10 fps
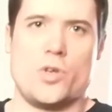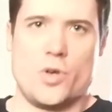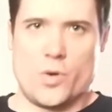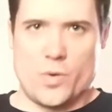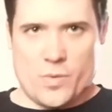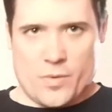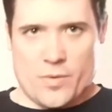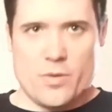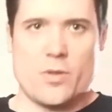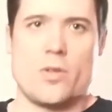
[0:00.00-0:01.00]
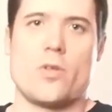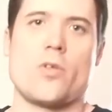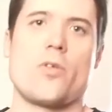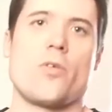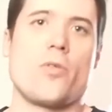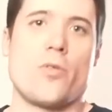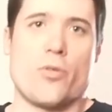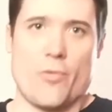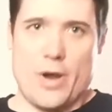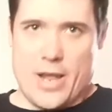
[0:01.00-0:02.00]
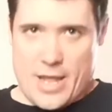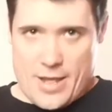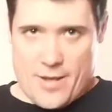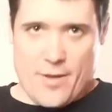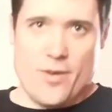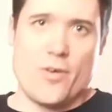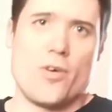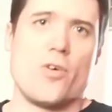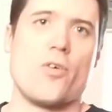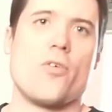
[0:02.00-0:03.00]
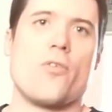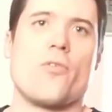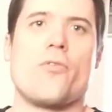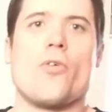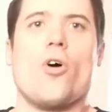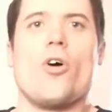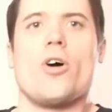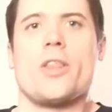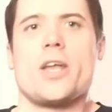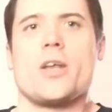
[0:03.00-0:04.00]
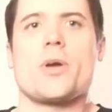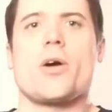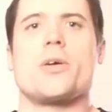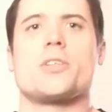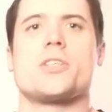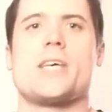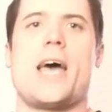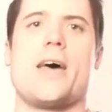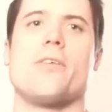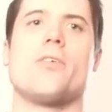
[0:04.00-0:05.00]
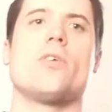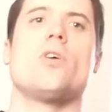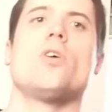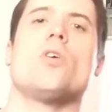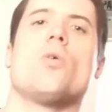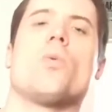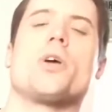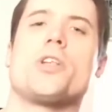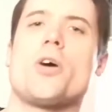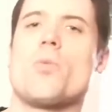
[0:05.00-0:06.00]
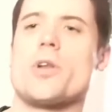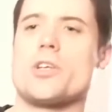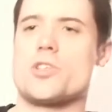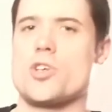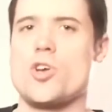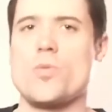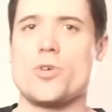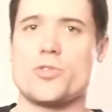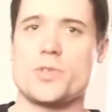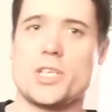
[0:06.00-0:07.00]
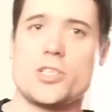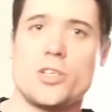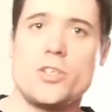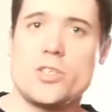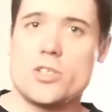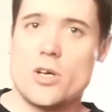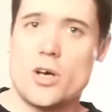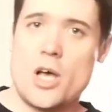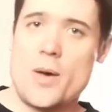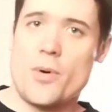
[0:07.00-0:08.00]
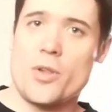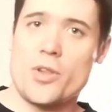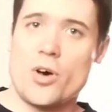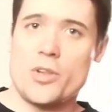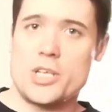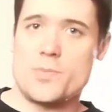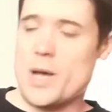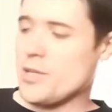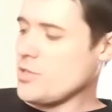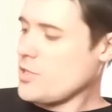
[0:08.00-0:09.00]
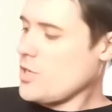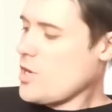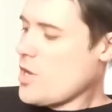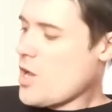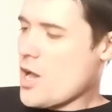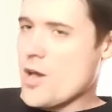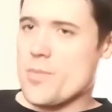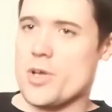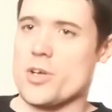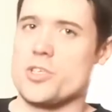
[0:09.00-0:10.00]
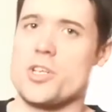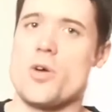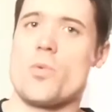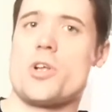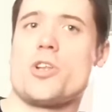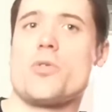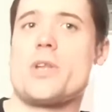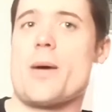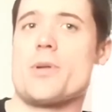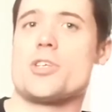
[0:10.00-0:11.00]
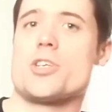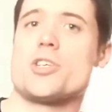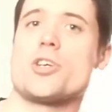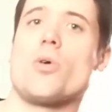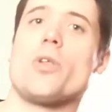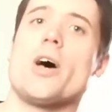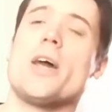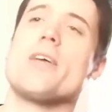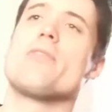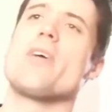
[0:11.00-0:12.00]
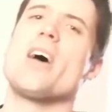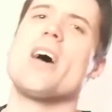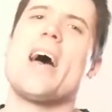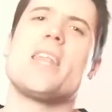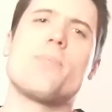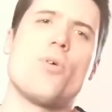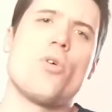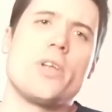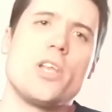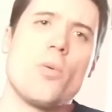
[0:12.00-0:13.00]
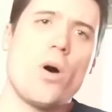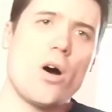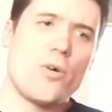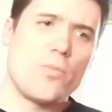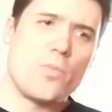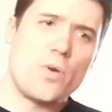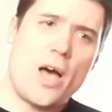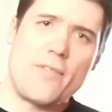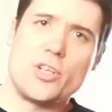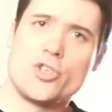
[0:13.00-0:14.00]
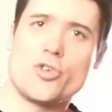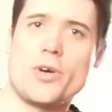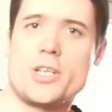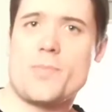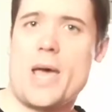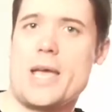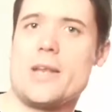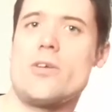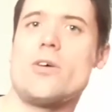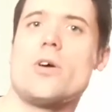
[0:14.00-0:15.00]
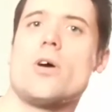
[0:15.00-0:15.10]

2, 3, 4, and then you'll be going to 10. What you don't want is too much resistance on these bands because you don't want to do damage to your shoulder. And if at any point you are having joint pain,